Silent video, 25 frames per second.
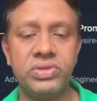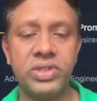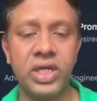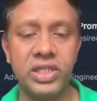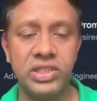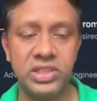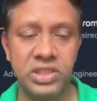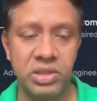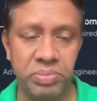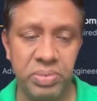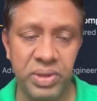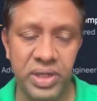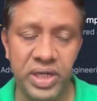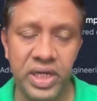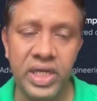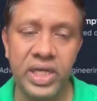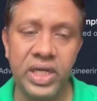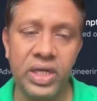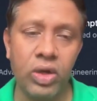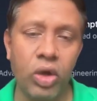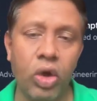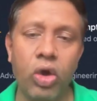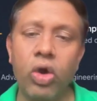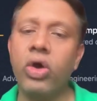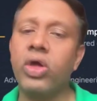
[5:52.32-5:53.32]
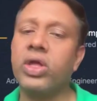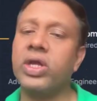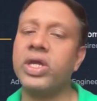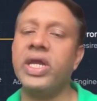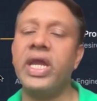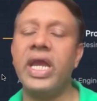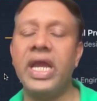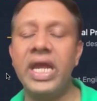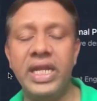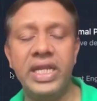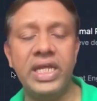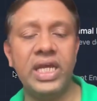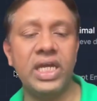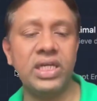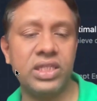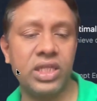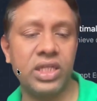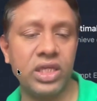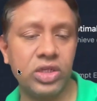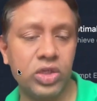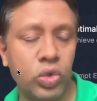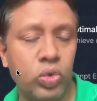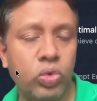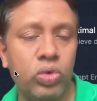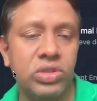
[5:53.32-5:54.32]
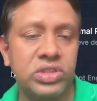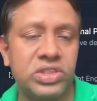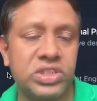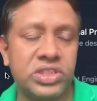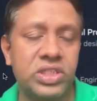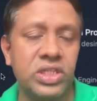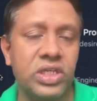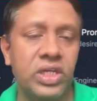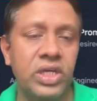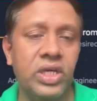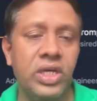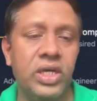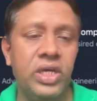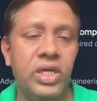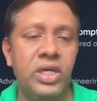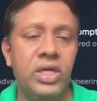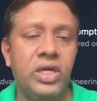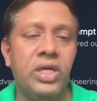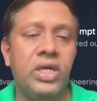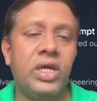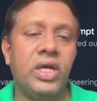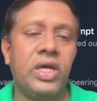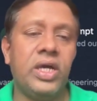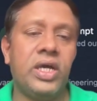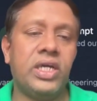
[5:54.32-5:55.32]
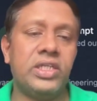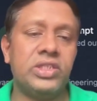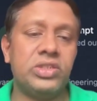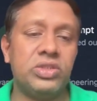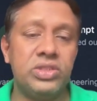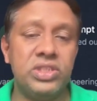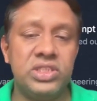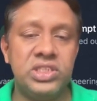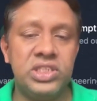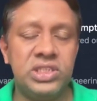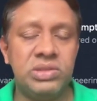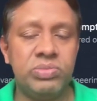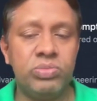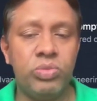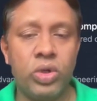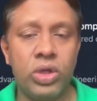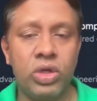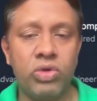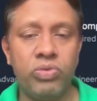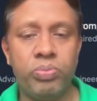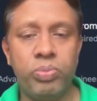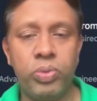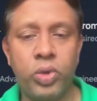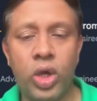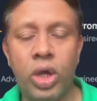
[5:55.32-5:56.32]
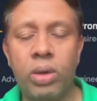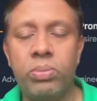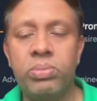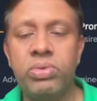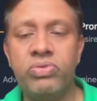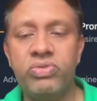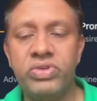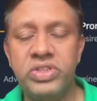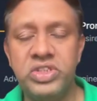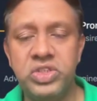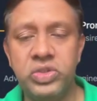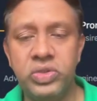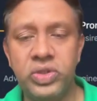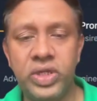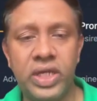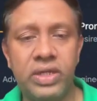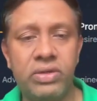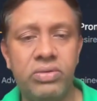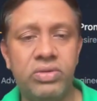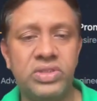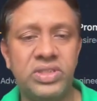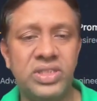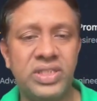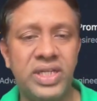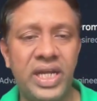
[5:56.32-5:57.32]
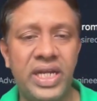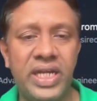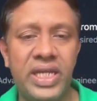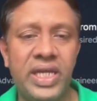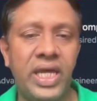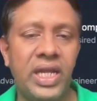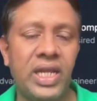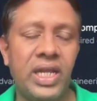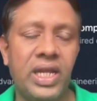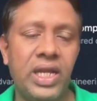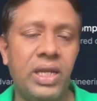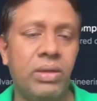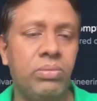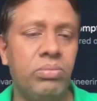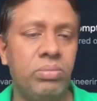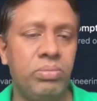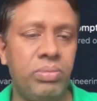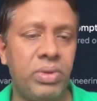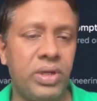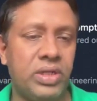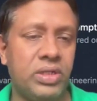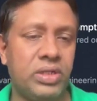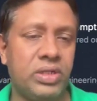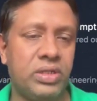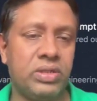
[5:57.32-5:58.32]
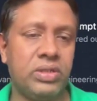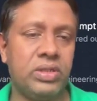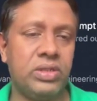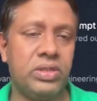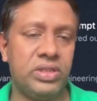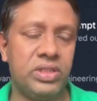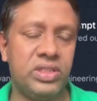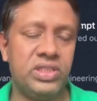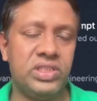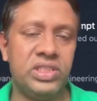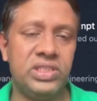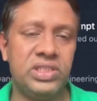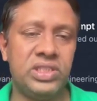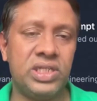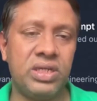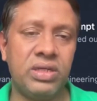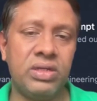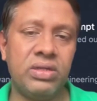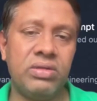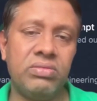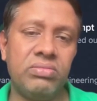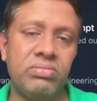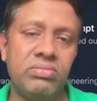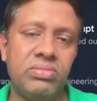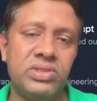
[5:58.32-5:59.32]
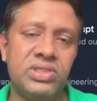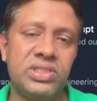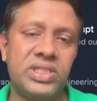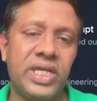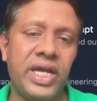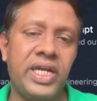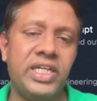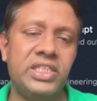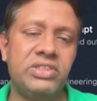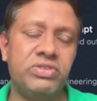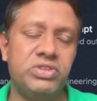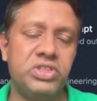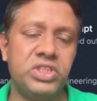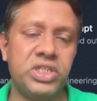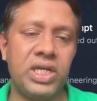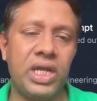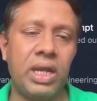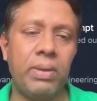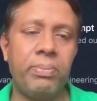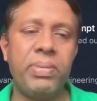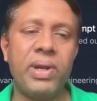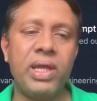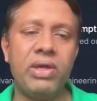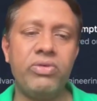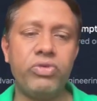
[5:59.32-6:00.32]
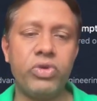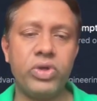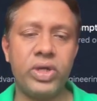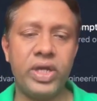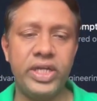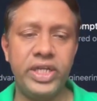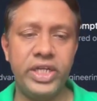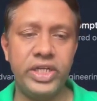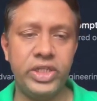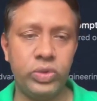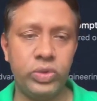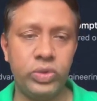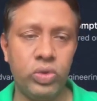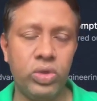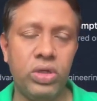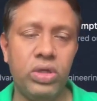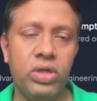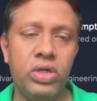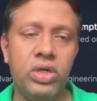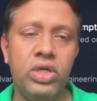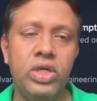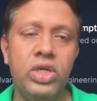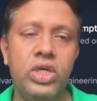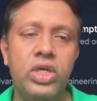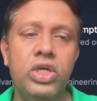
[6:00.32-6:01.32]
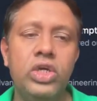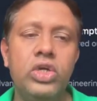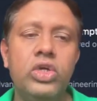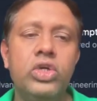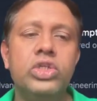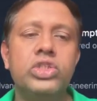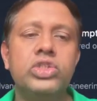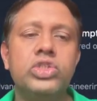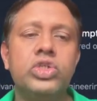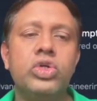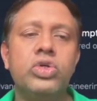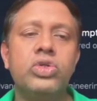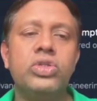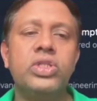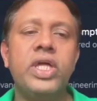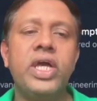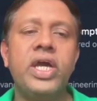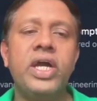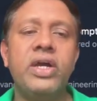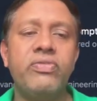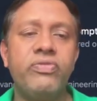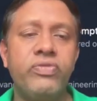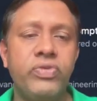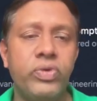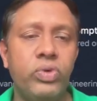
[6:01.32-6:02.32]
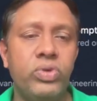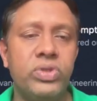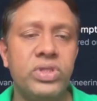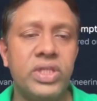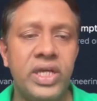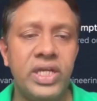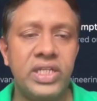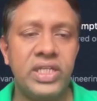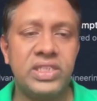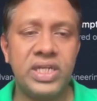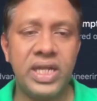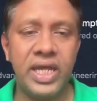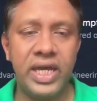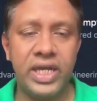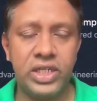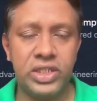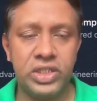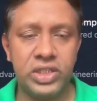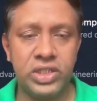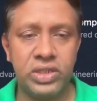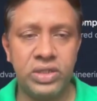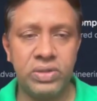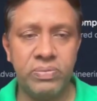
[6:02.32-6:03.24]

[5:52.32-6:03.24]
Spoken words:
ChatGPT or any other tools. So this is more of prompt which you can use in any LLM, but this is an science which can apply for any tool. So there are a few things like